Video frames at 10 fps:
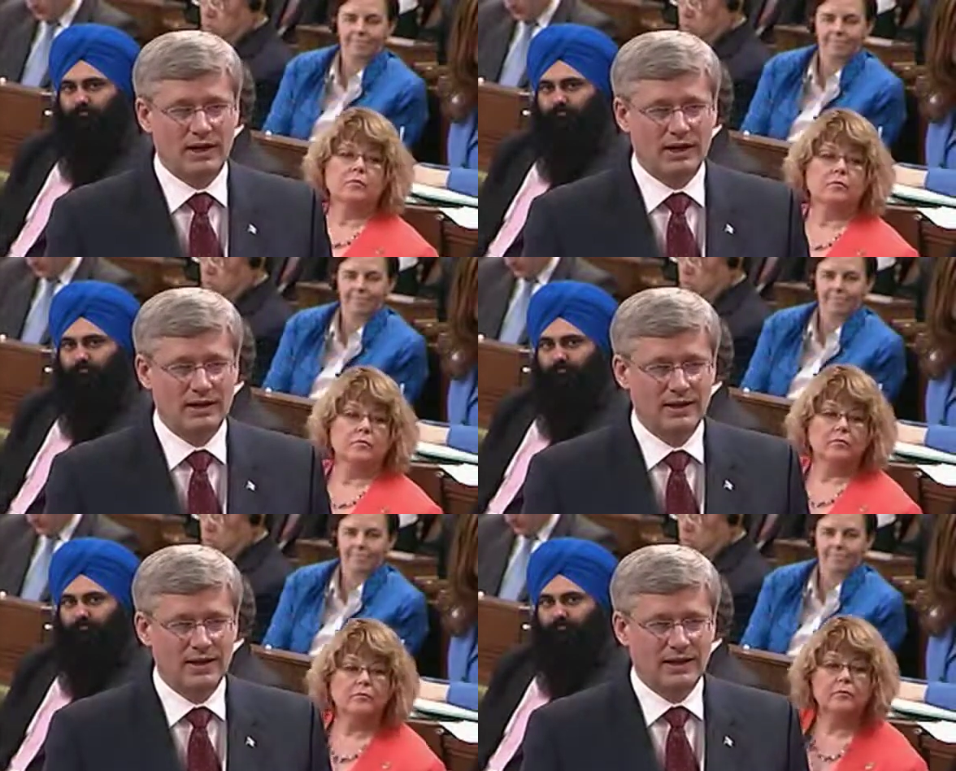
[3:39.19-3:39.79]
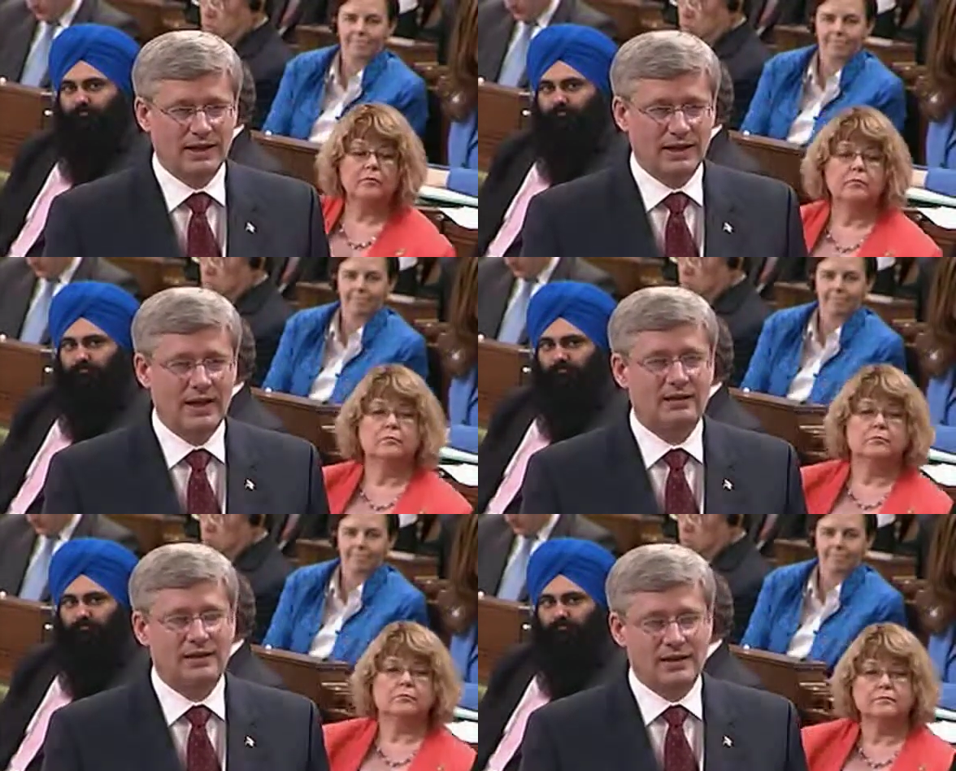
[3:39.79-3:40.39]
Speaker 1: have a
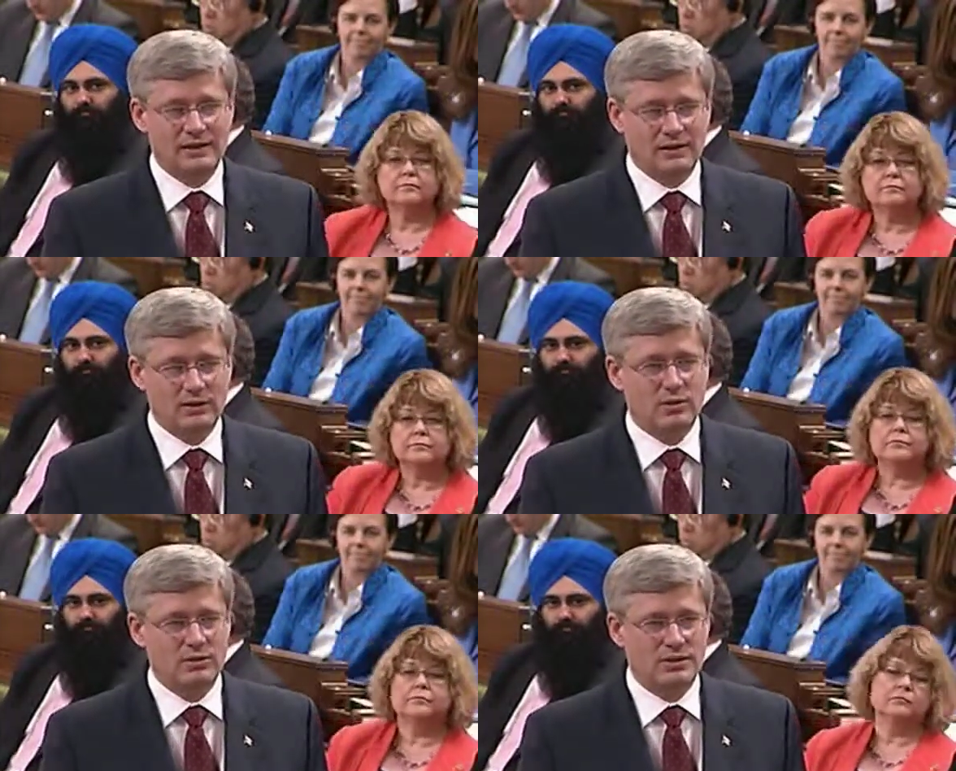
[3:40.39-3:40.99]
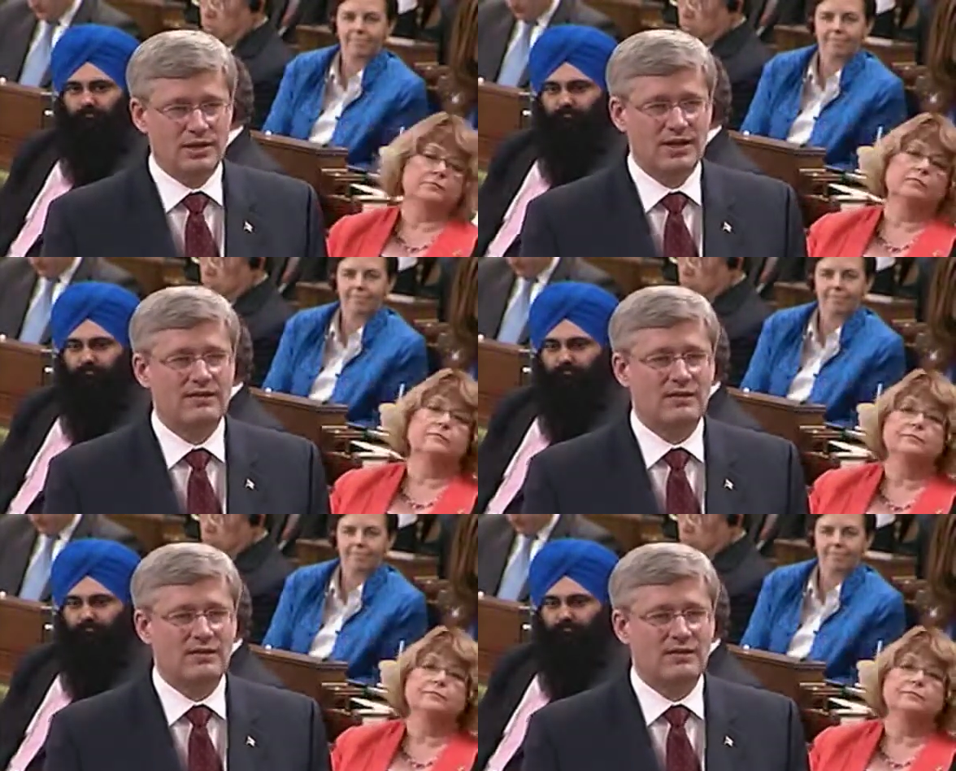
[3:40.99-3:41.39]
proper process.